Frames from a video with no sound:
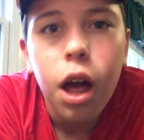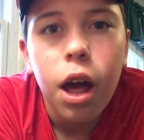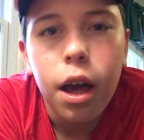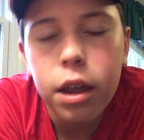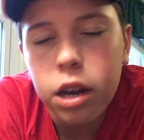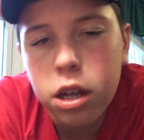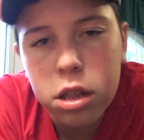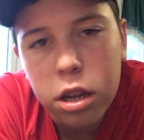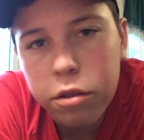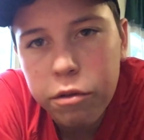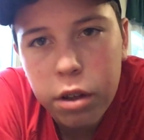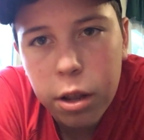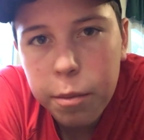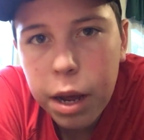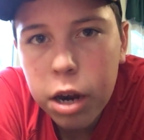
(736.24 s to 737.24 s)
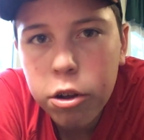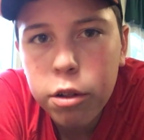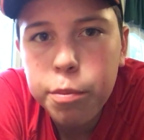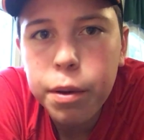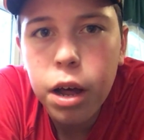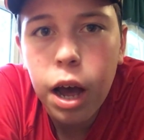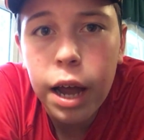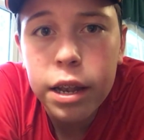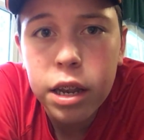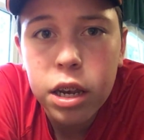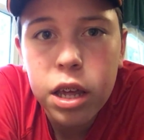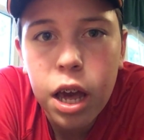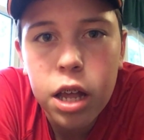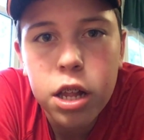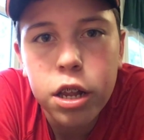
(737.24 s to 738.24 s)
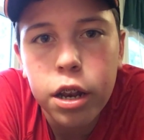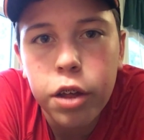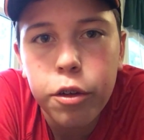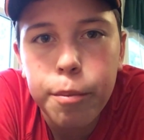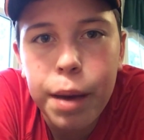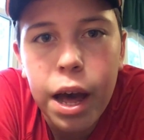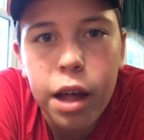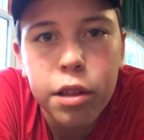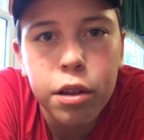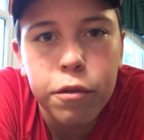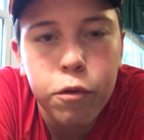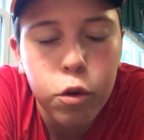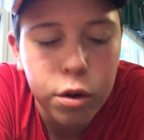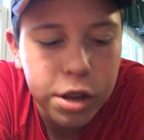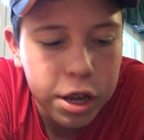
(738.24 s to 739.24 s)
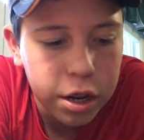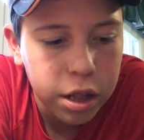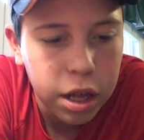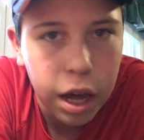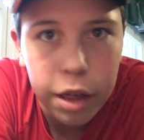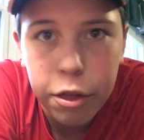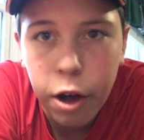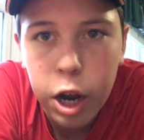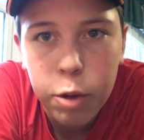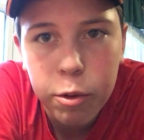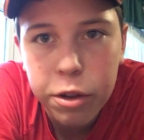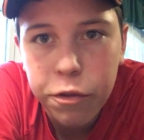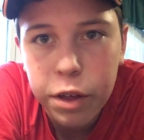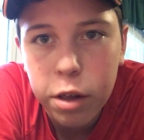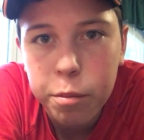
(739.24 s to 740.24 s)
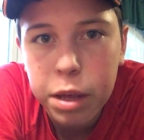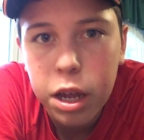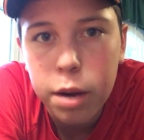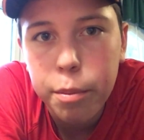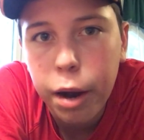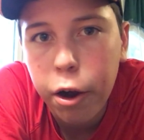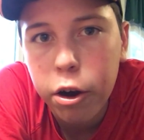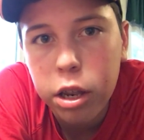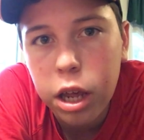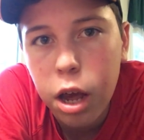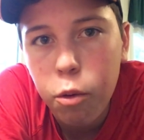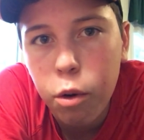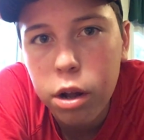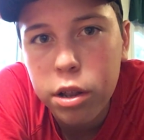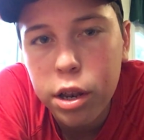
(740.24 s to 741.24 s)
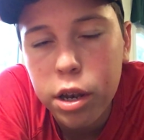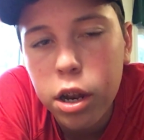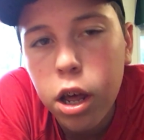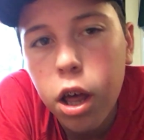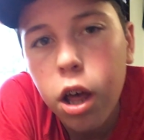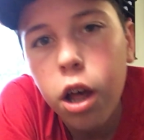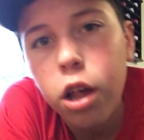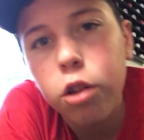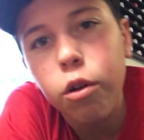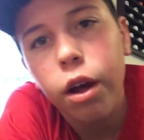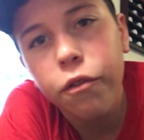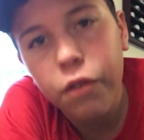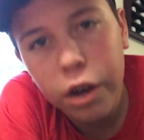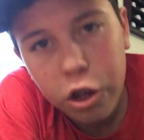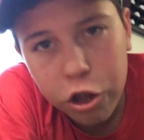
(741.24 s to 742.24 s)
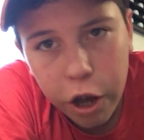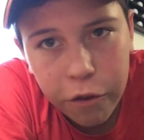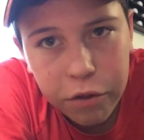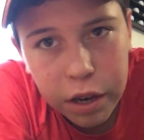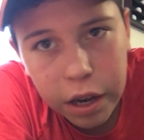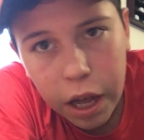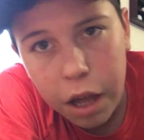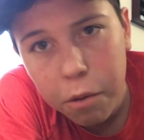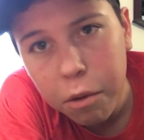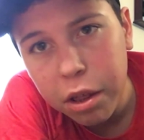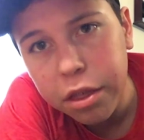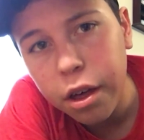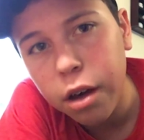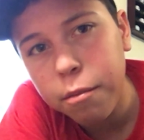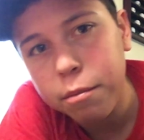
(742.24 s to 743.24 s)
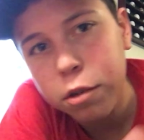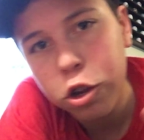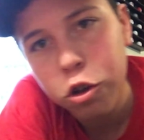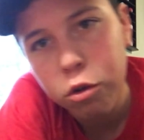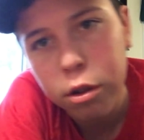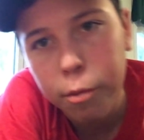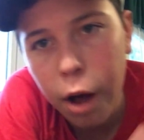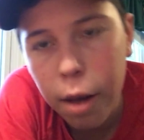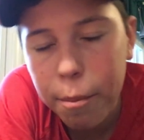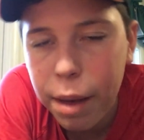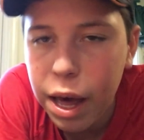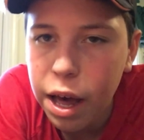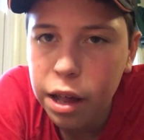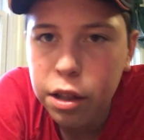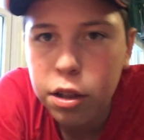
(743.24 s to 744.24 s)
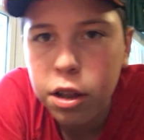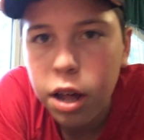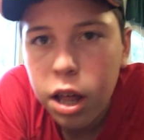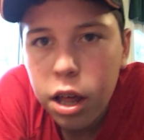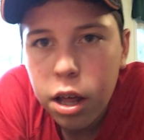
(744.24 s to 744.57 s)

and not that it really matters, but I did catch another bass. Unfortunately, I thought I was filming, and apparently I wasn't. So I finished off the day with um, two small bass